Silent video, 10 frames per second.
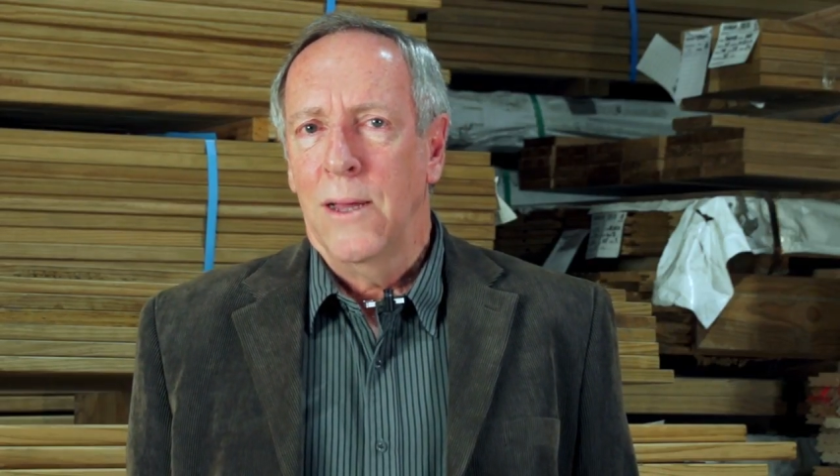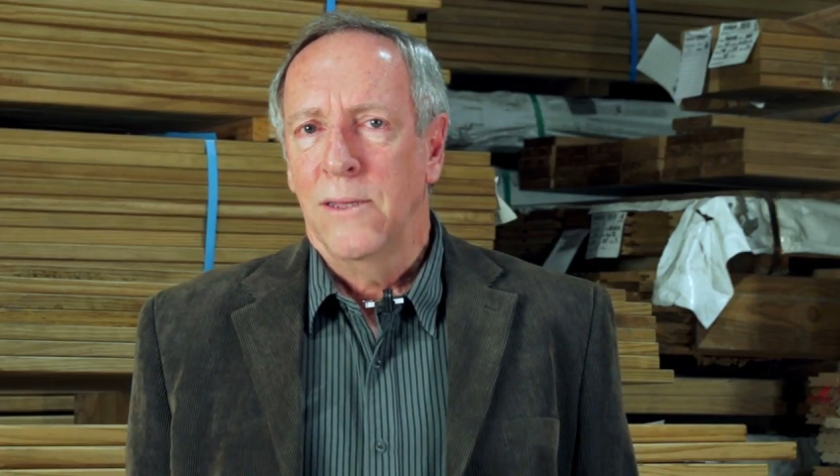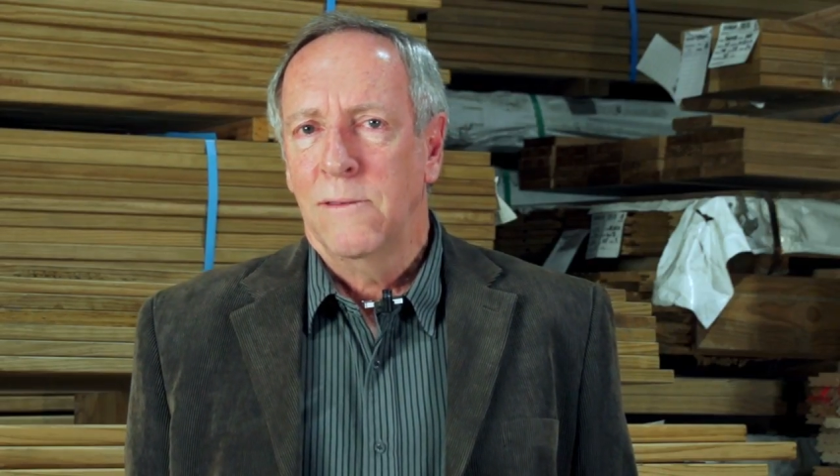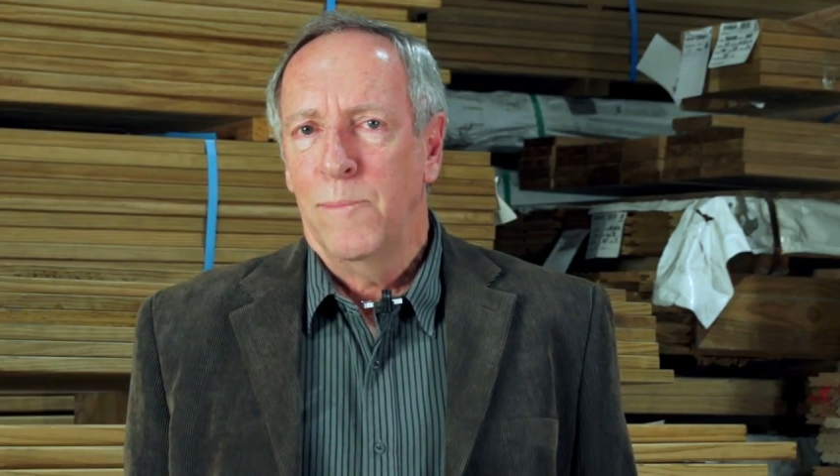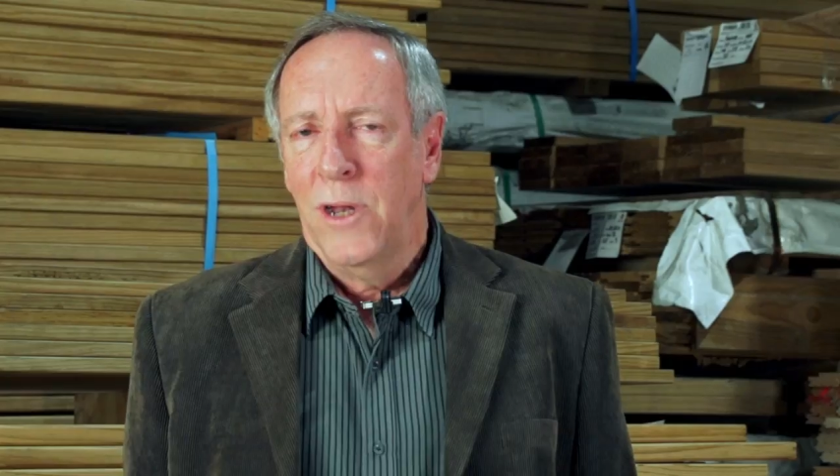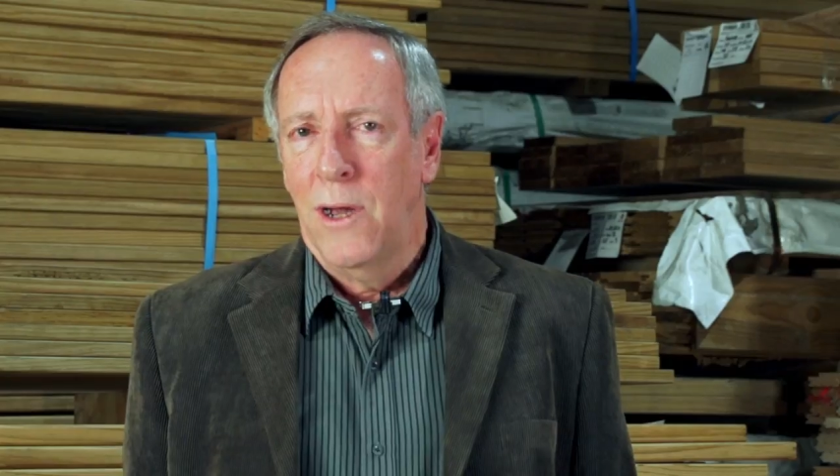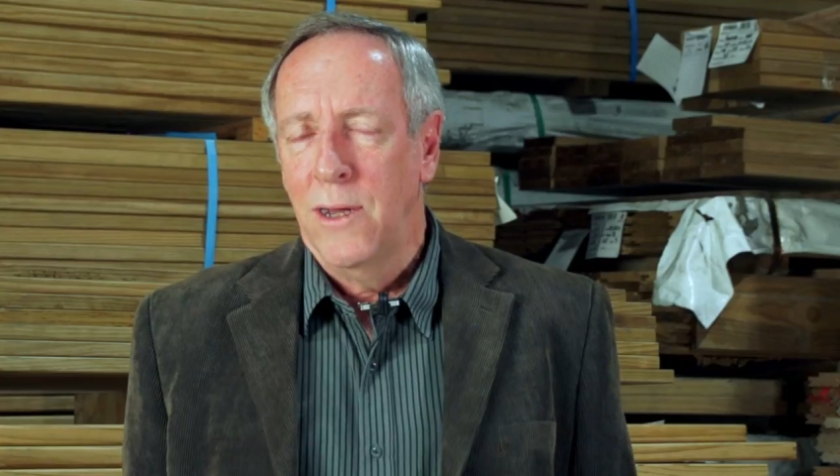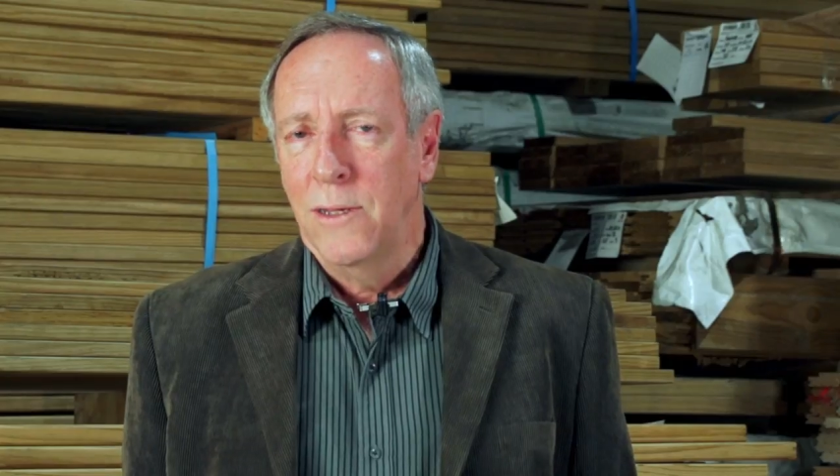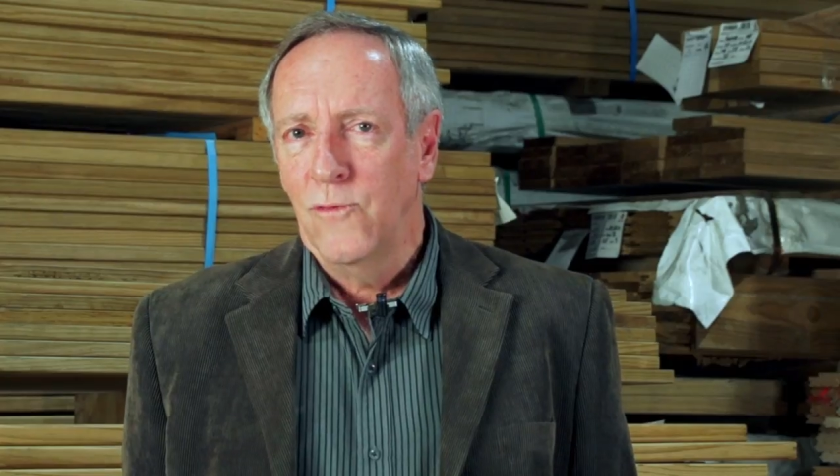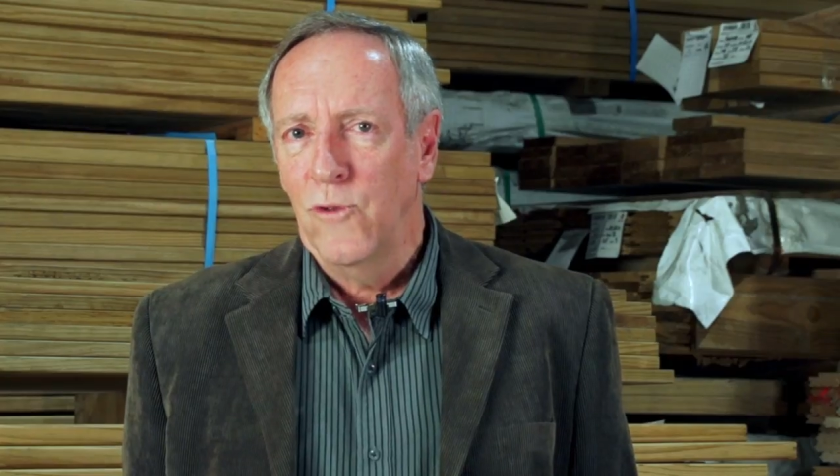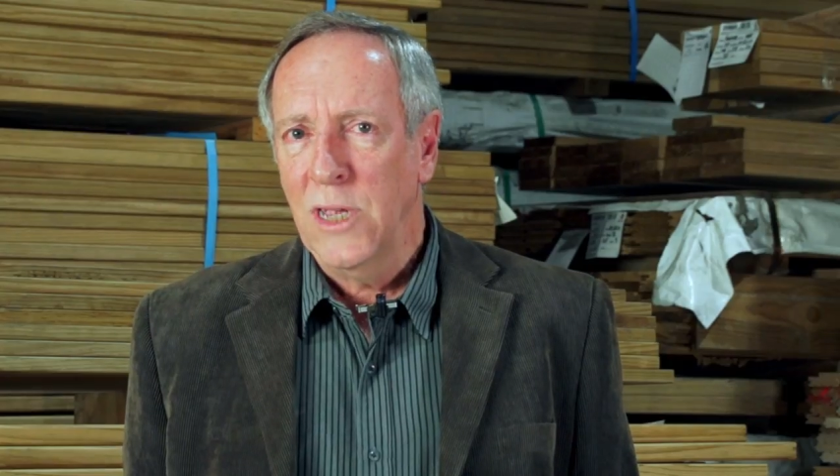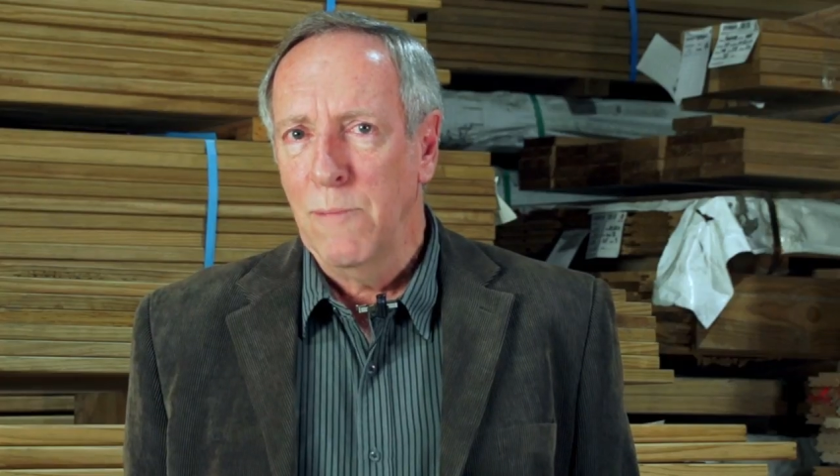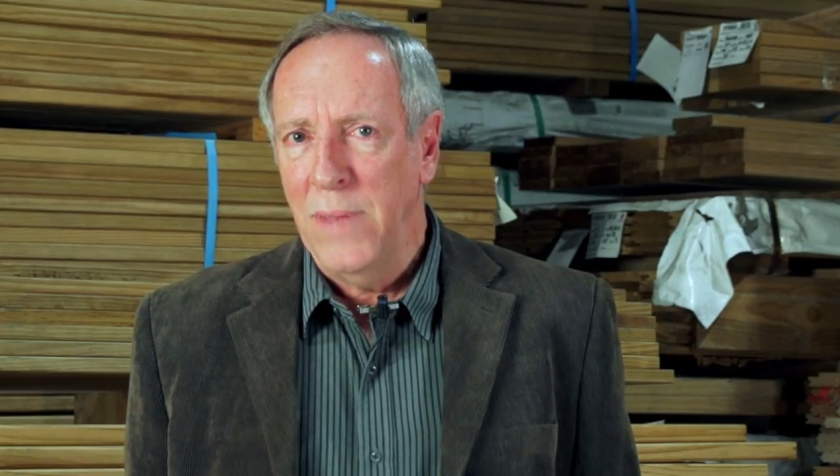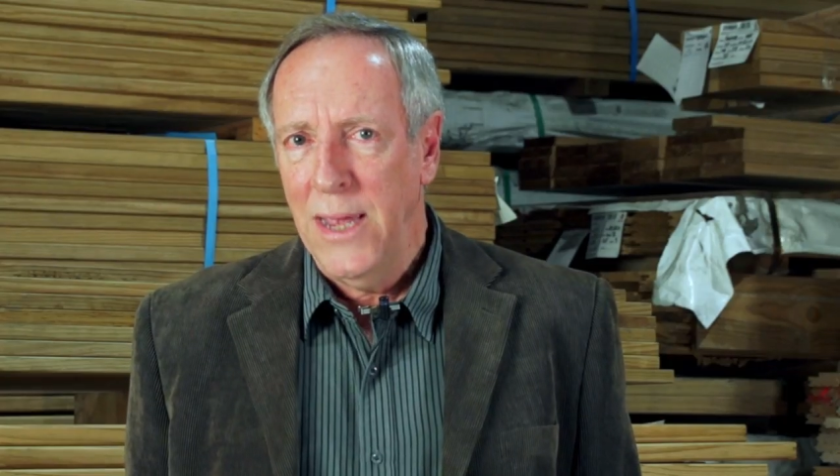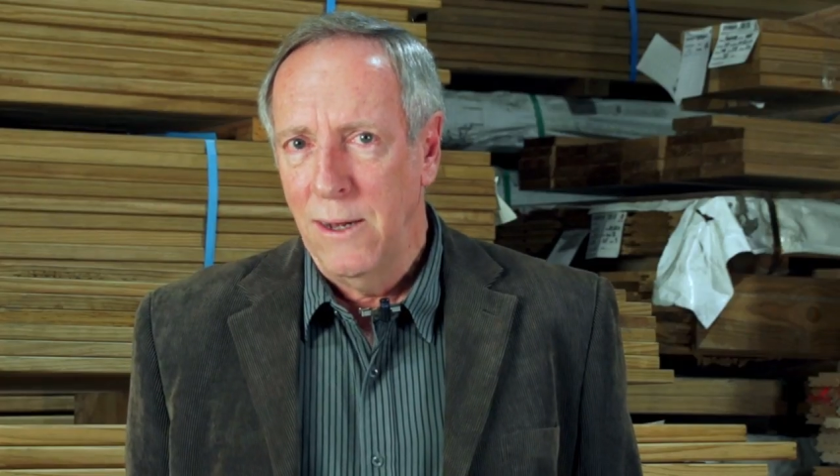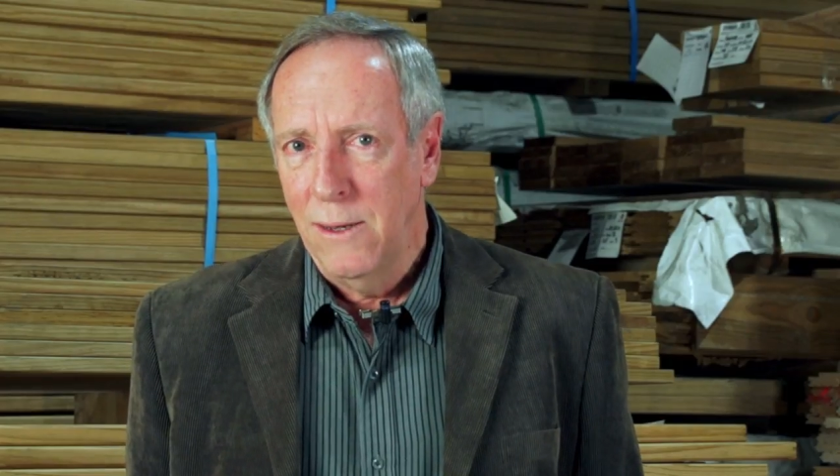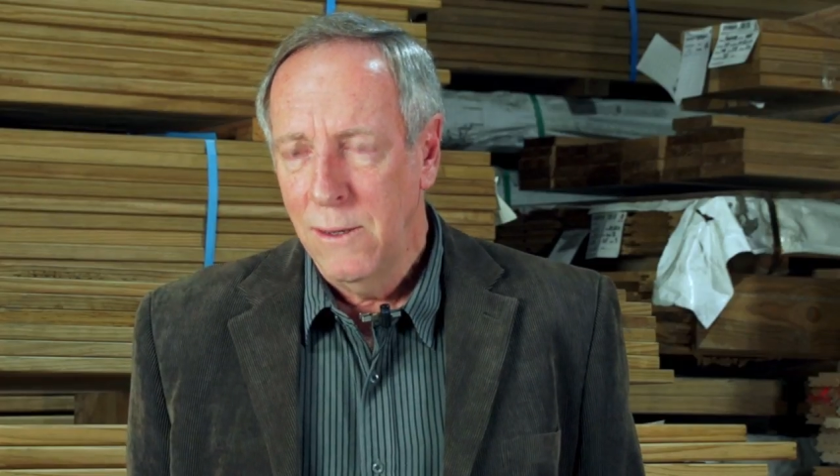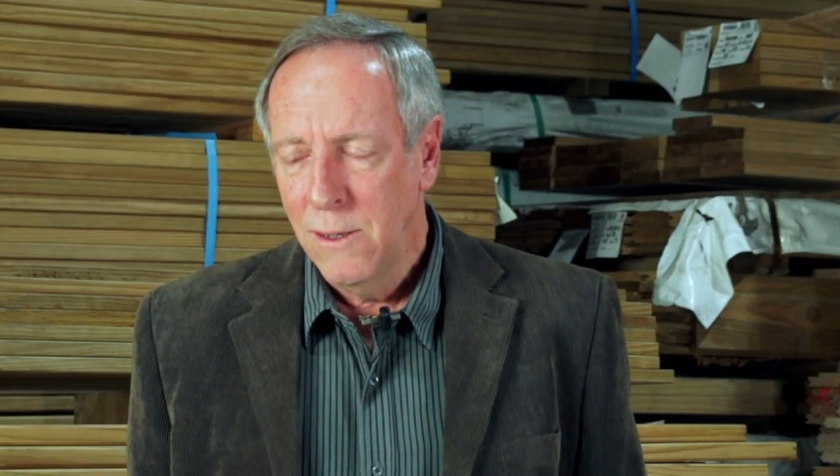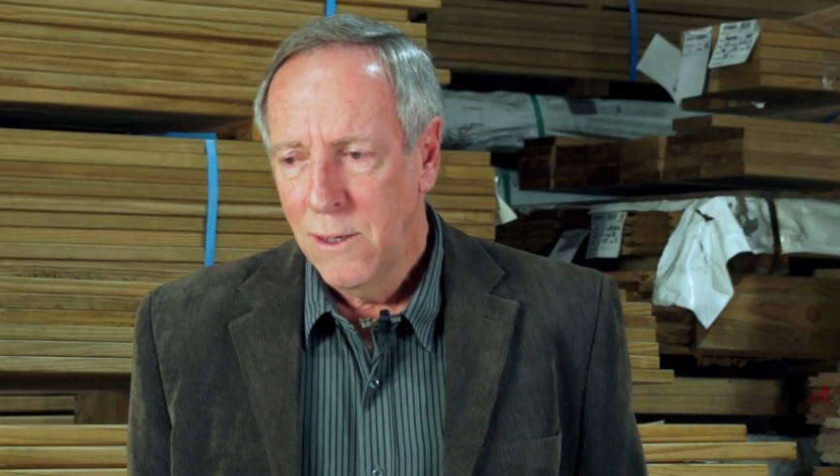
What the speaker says: suppliers recommend.